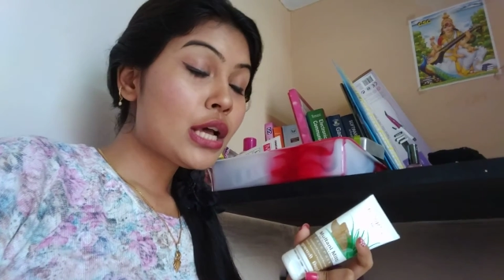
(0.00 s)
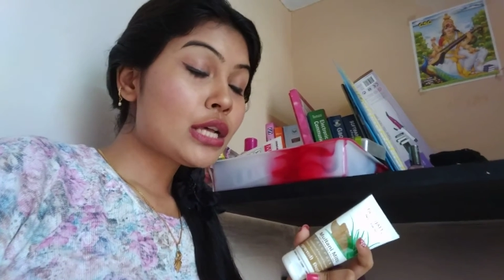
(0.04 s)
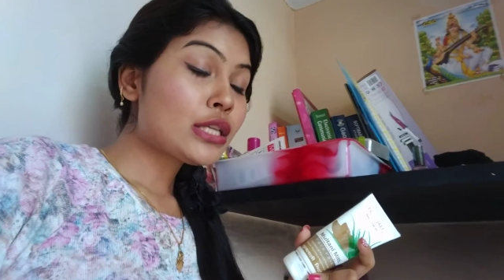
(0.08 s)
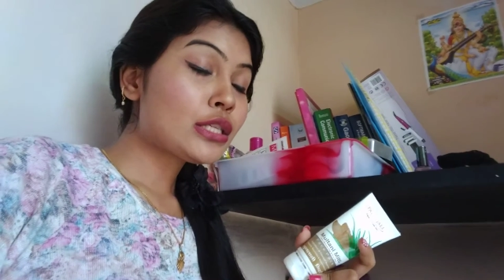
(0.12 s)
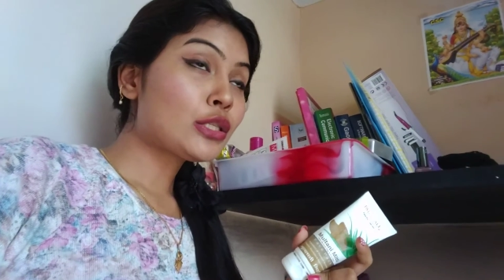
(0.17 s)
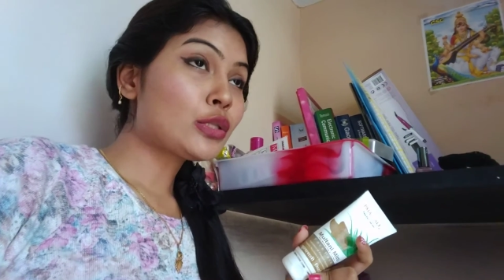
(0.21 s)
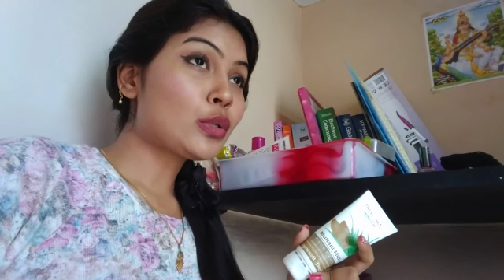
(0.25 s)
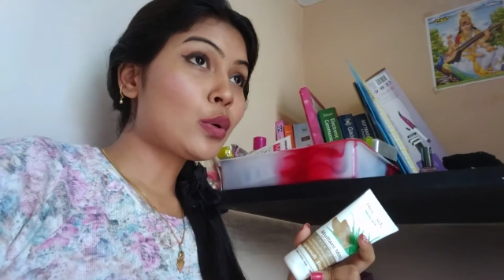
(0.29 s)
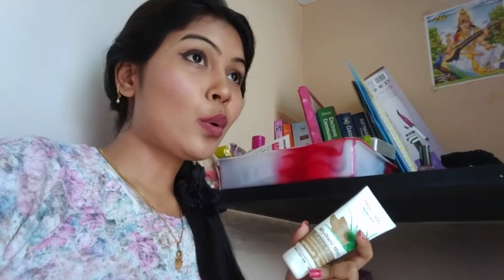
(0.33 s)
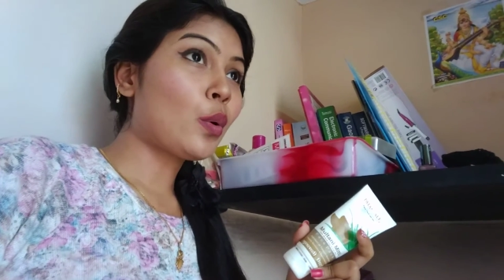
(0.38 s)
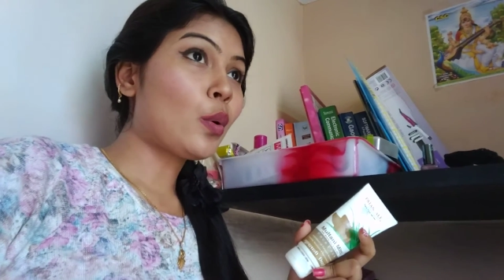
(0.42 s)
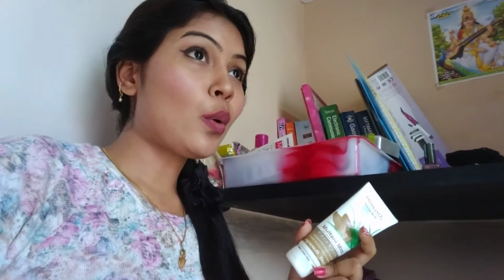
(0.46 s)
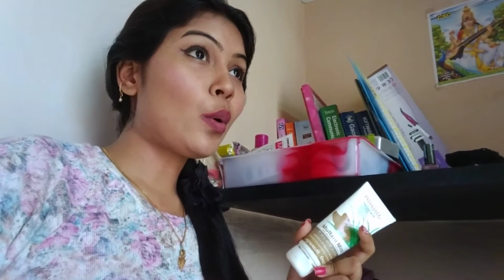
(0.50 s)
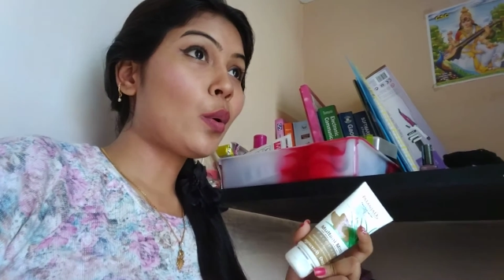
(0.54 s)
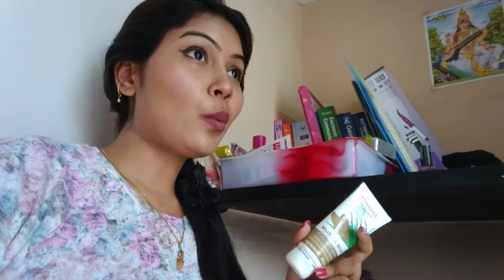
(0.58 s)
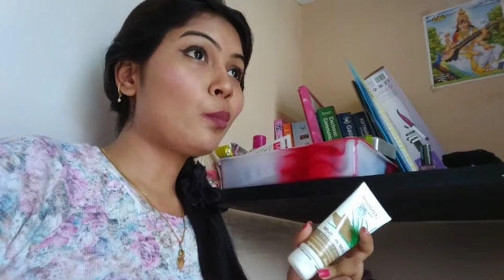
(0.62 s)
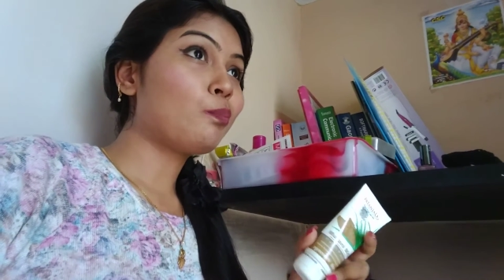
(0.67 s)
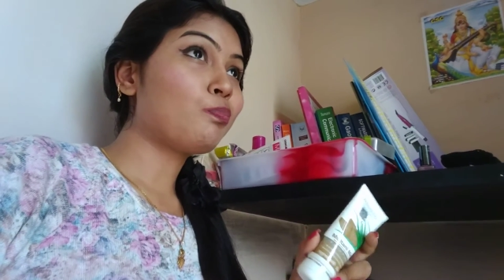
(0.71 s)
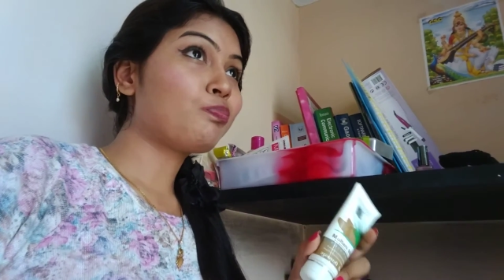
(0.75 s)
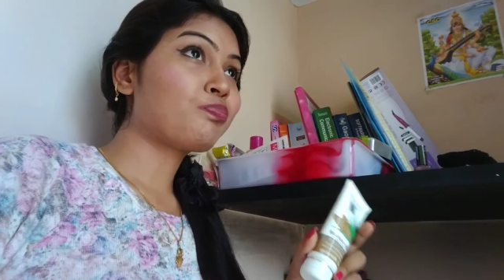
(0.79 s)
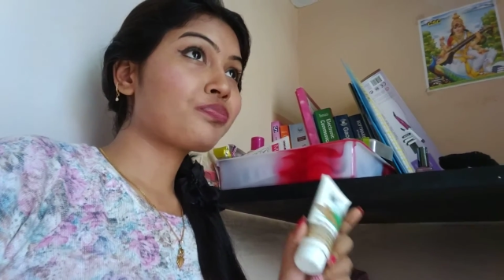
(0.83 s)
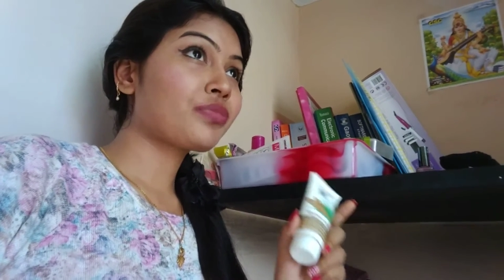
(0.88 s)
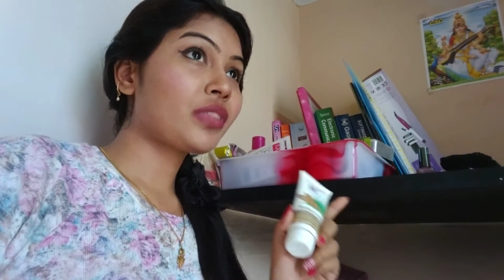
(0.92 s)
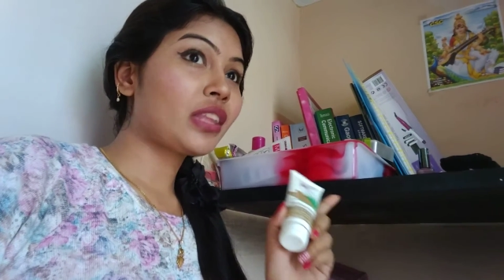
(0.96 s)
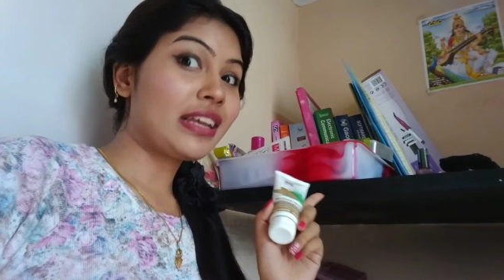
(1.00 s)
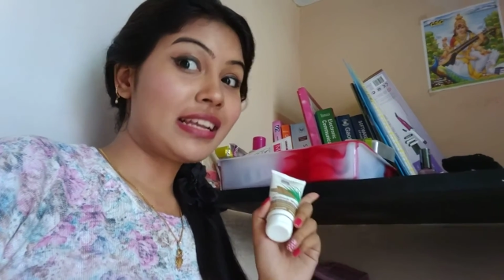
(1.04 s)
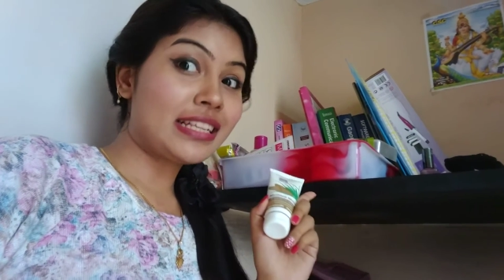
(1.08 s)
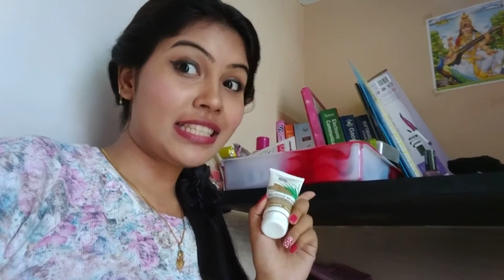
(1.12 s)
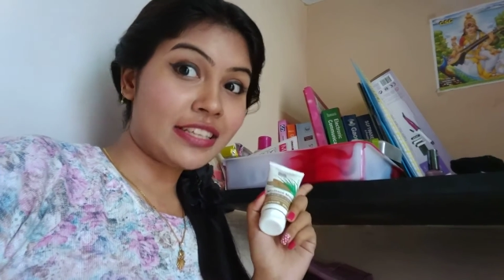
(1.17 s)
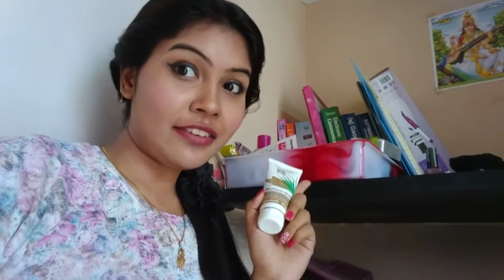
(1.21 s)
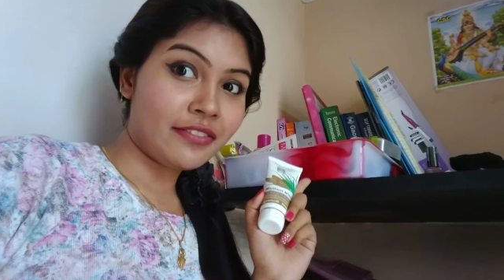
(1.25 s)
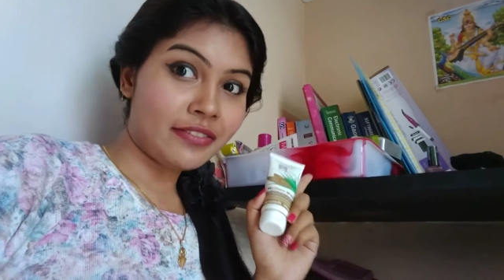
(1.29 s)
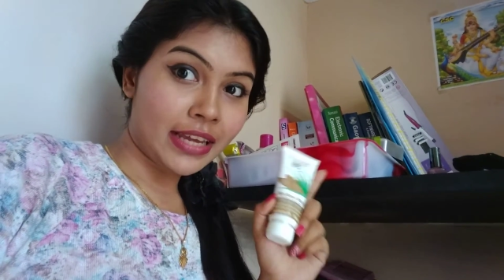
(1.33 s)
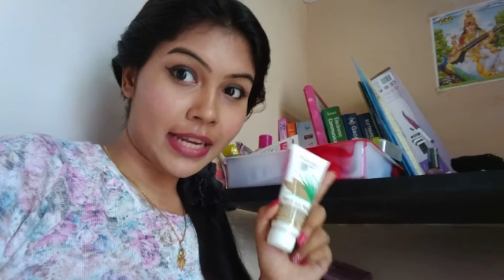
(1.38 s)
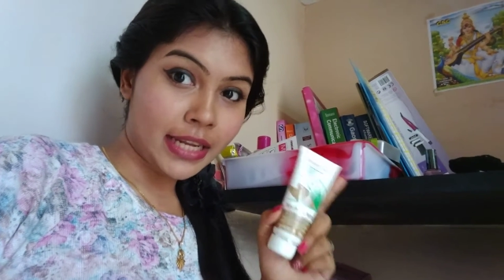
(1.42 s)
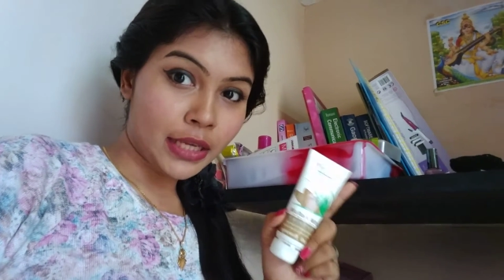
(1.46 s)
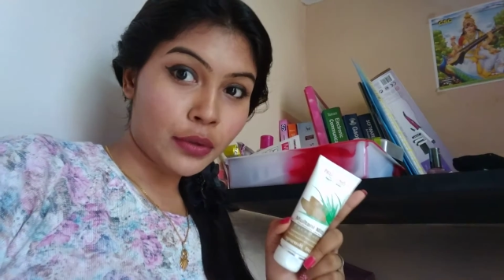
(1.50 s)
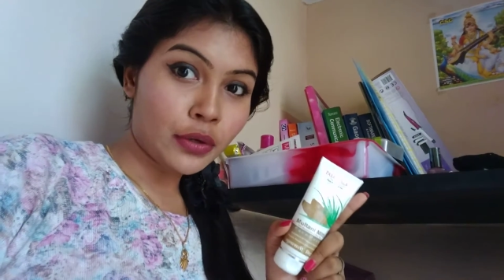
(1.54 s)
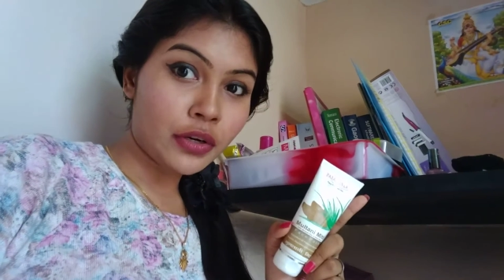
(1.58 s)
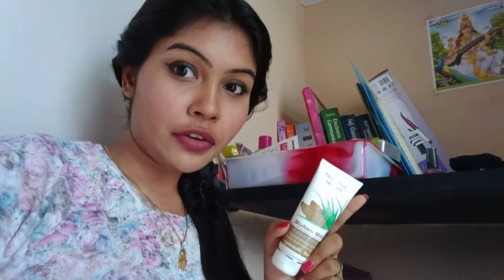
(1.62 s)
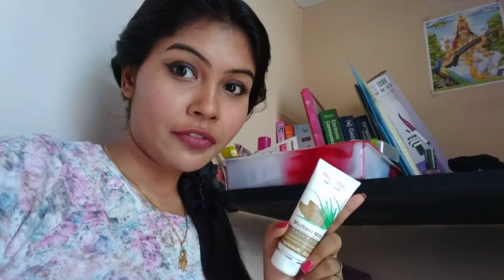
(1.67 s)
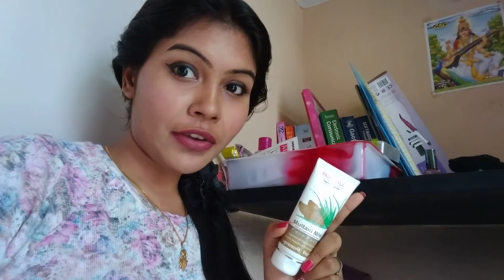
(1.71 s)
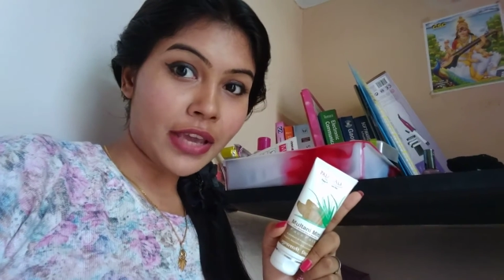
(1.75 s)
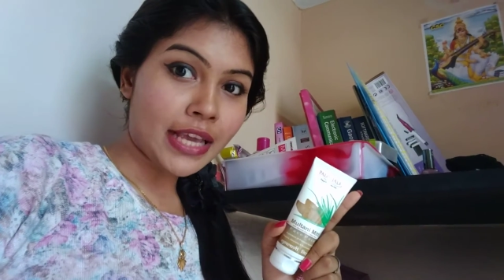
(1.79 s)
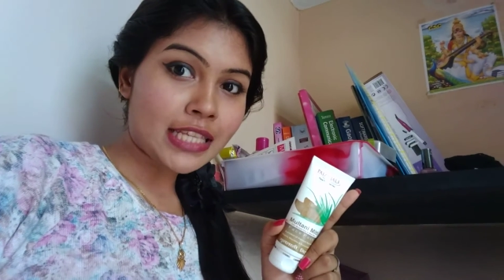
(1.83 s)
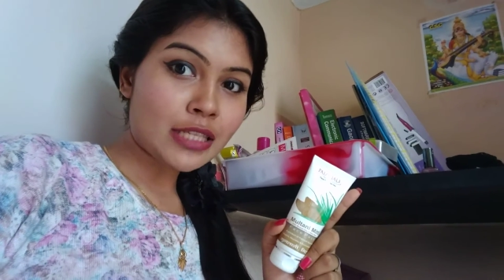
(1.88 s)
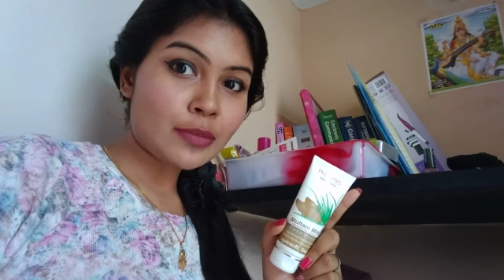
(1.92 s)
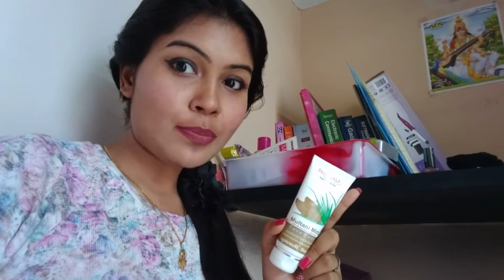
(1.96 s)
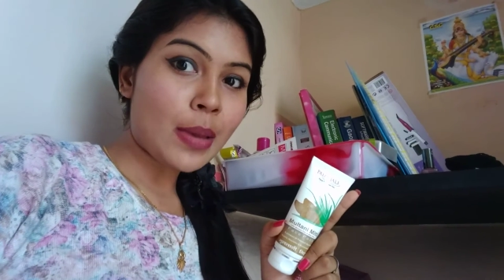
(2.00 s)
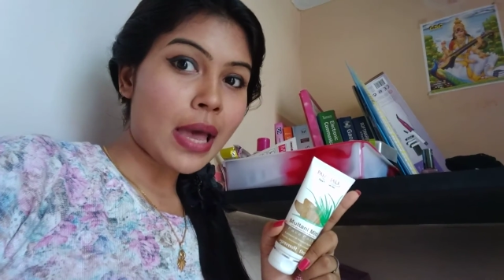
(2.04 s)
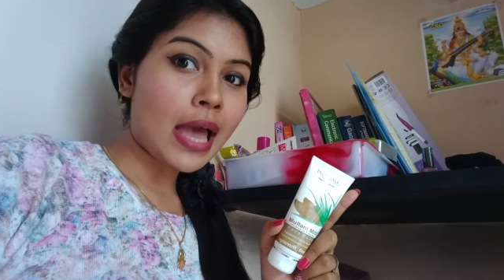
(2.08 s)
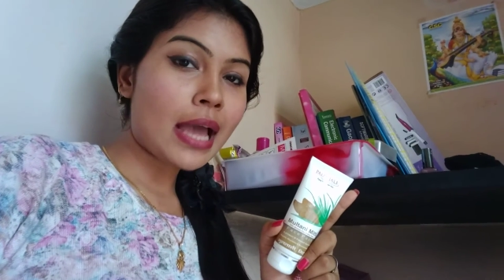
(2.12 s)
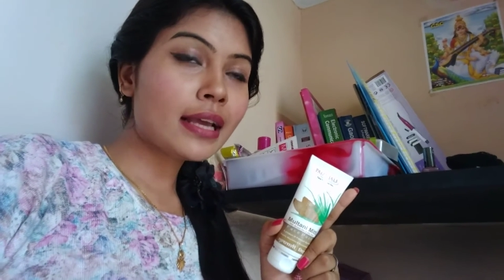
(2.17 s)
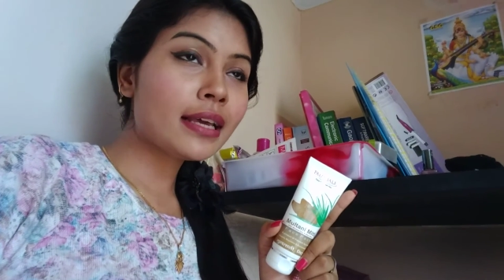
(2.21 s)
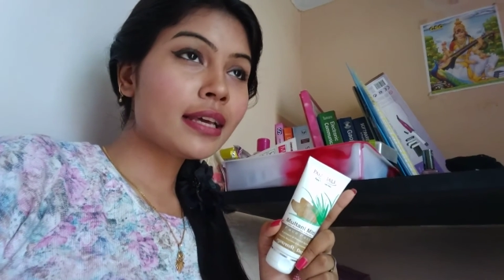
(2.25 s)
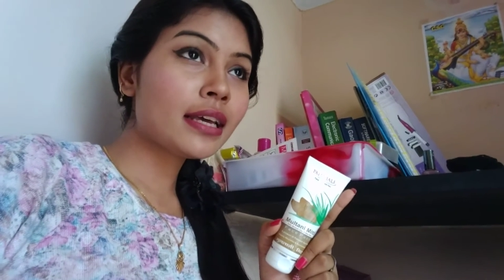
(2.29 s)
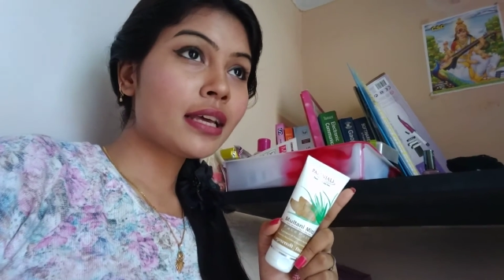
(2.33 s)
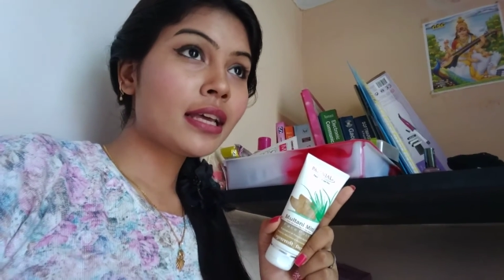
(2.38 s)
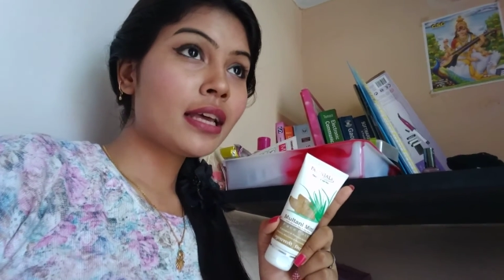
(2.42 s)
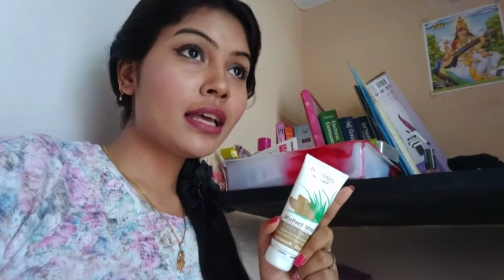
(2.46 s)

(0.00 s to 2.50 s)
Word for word: So it's a very good face pack.